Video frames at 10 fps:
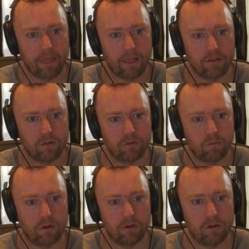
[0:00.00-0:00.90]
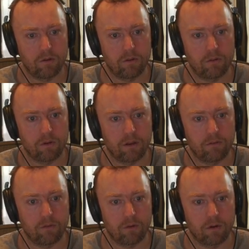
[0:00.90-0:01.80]
So it's 1, 2, 3,
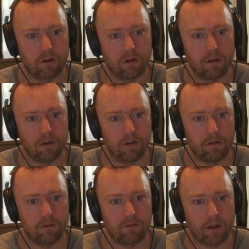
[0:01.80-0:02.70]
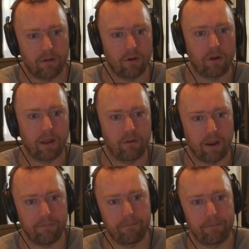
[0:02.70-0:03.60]
4, 5. Okay,
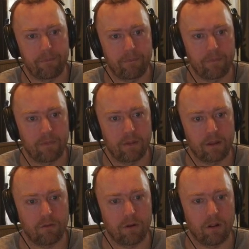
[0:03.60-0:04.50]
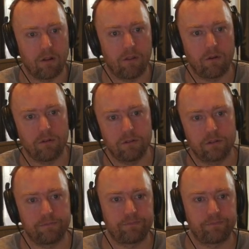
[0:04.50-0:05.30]
great. Get rid of all those.